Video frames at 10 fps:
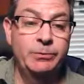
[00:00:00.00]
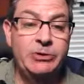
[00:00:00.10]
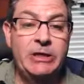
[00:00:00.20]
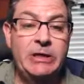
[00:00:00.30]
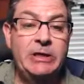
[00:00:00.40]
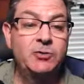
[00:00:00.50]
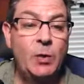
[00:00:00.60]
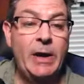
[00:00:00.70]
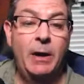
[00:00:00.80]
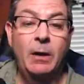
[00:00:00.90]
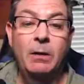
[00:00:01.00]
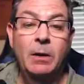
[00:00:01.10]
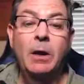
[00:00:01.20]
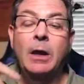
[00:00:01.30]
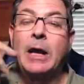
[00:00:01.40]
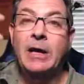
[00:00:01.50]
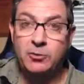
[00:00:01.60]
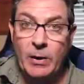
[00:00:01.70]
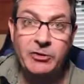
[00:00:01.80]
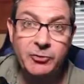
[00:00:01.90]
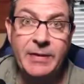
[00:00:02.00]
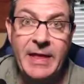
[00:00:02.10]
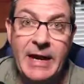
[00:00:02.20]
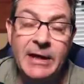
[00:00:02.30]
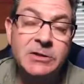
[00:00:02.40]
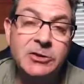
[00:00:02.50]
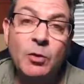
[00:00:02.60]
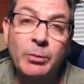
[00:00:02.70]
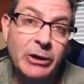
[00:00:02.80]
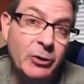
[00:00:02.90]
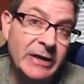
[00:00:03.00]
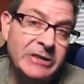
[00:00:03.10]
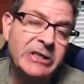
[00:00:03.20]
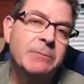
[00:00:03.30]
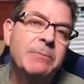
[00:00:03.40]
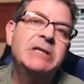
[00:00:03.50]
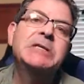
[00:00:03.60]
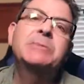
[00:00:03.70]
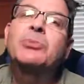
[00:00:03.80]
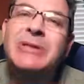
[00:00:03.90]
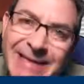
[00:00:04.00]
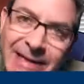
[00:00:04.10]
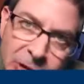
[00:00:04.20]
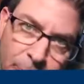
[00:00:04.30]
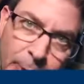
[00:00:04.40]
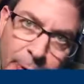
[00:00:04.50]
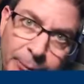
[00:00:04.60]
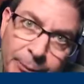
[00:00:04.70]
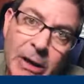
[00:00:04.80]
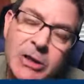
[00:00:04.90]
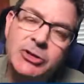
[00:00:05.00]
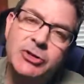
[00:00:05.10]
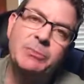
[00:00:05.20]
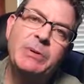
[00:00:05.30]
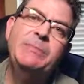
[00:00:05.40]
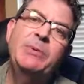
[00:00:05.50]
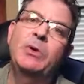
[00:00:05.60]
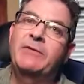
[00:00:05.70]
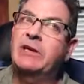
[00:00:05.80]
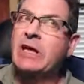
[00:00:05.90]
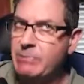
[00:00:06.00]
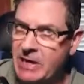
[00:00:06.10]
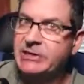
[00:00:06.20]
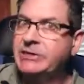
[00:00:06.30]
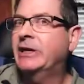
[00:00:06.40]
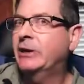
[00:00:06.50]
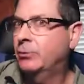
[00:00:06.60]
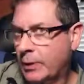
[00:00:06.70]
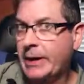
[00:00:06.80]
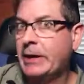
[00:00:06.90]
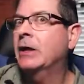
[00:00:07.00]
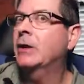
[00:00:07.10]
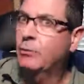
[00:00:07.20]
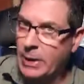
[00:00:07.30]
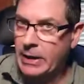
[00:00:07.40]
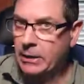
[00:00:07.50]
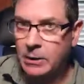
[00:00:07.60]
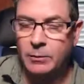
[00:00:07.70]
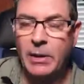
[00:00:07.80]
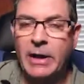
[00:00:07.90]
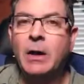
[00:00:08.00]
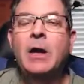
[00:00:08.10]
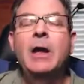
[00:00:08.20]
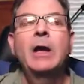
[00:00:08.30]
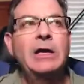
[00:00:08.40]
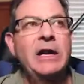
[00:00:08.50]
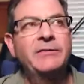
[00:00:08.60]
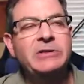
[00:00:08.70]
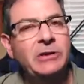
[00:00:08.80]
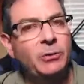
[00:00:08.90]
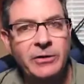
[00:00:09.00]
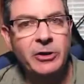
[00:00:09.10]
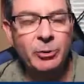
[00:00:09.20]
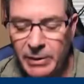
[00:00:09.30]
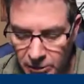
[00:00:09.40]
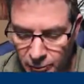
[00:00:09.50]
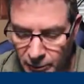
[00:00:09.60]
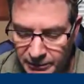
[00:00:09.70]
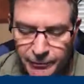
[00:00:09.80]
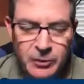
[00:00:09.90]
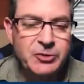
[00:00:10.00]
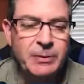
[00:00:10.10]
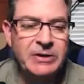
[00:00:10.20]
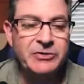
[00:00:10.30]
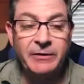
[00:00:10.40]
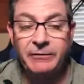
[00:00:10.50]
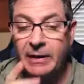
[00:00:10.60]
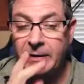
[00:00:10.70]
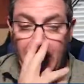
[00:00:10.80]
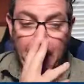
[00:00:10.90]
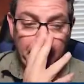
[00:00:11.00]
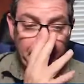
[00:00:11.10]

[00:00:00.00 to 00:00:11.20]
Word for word: setting as well, as well as when that access will be granted. It makes it predictable so that people won't have to keep guessing and running and running, right? And you have to deal with intermittent reinforcement and stuff like that.